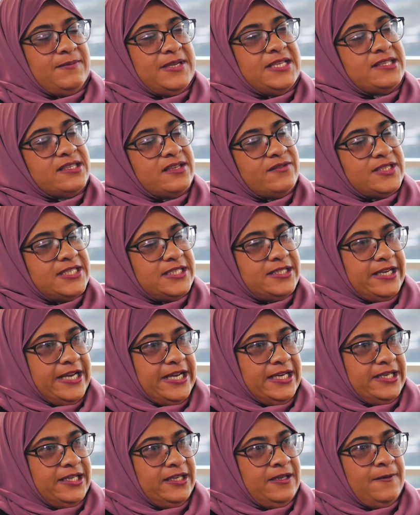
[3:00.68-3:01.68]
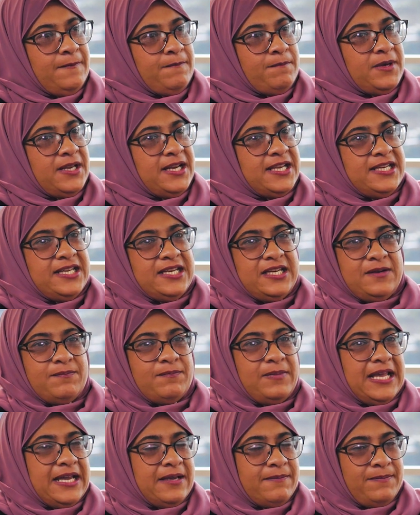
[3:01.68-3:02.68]
in-service training, but I did
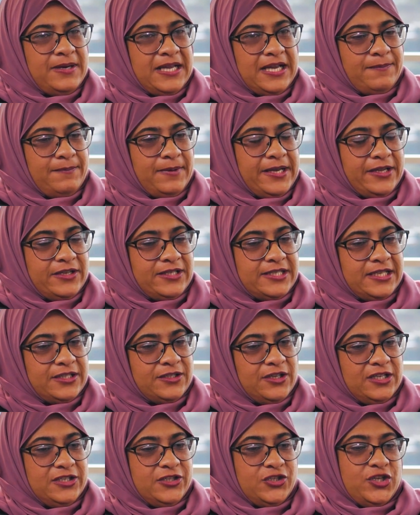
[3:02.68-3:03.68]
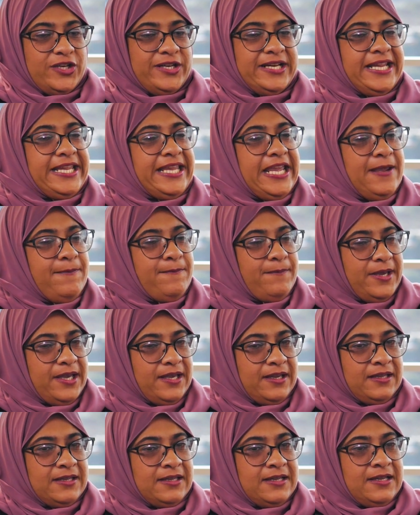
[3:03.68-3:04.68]
in plant biotechnology, and I came
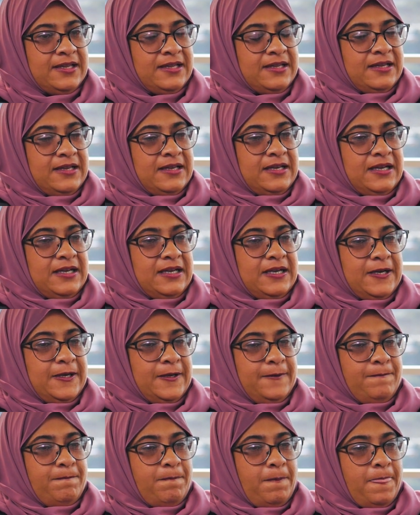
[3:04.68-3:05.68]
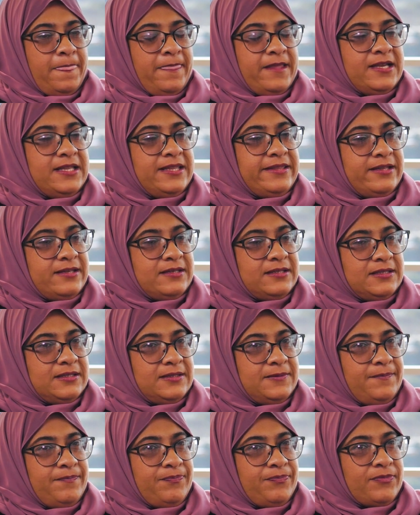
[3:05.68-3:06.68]
back.
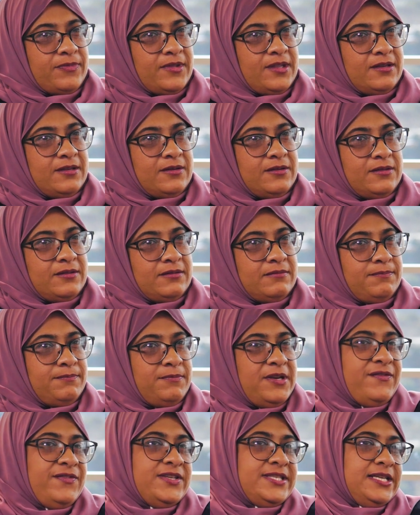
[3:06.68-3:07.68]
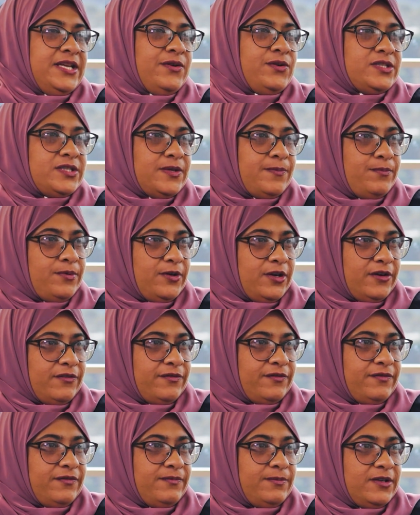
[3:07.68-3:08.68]
The previously was a
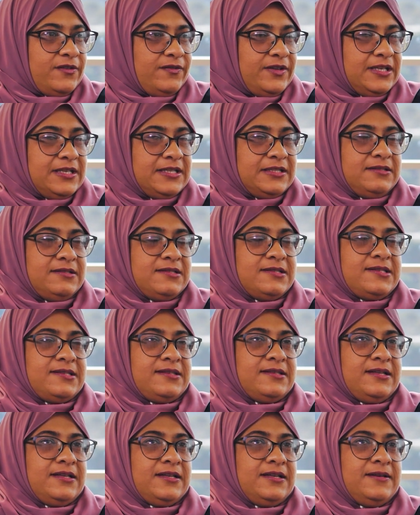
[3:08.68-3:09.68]
Prof Yachels